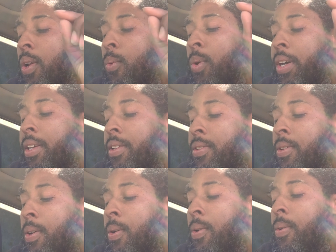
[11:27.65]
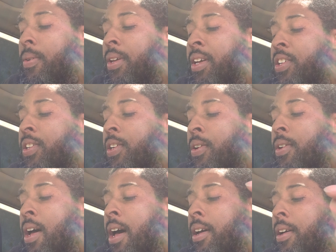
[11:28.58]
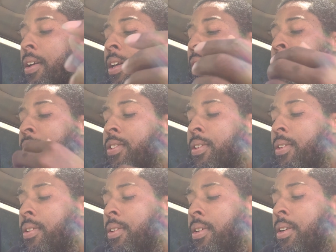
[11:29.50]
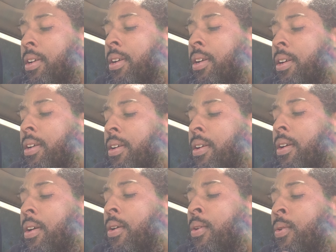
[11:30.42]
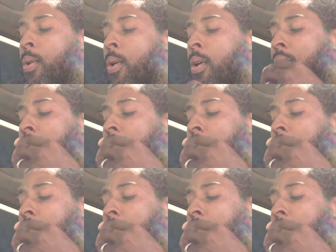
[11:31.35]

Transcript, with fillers: a wicked soul, and shall not enter, nor